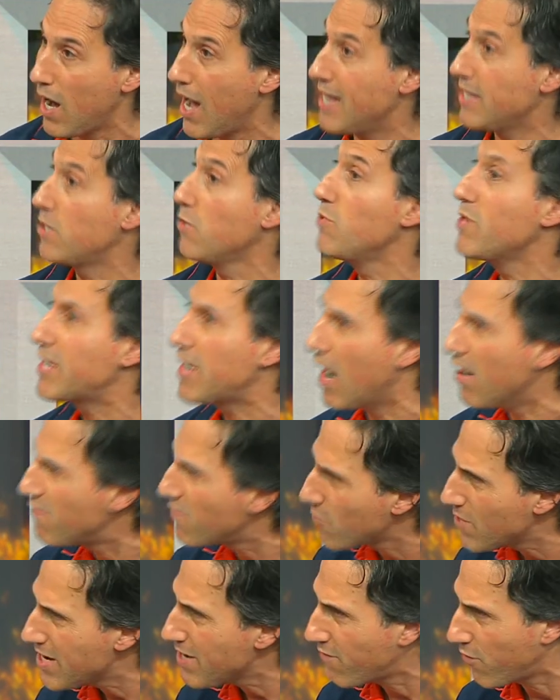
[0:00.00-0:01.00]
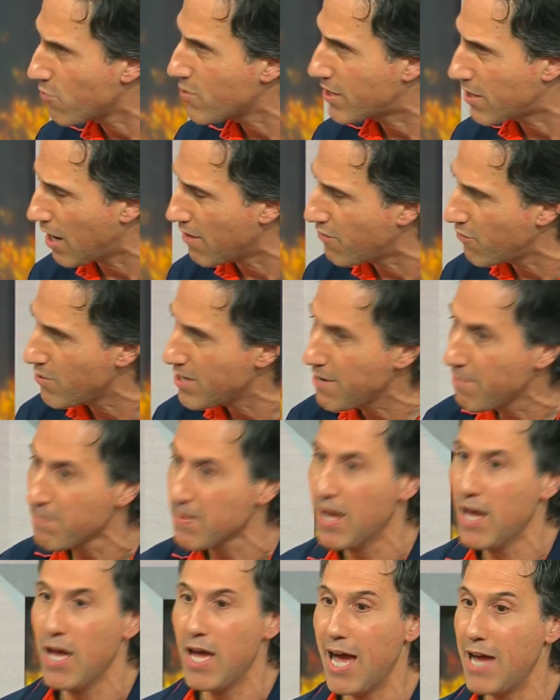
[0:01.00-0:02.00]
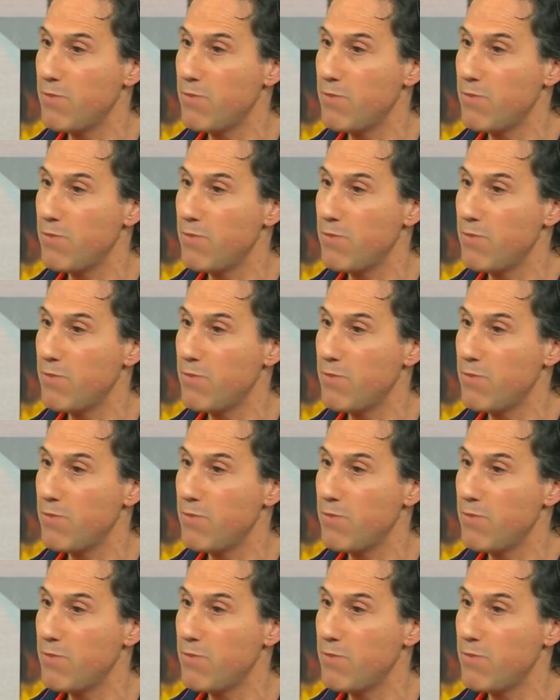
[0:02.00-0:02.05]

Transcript: as a recovery for mm-hmm. recovery, mm -hmm.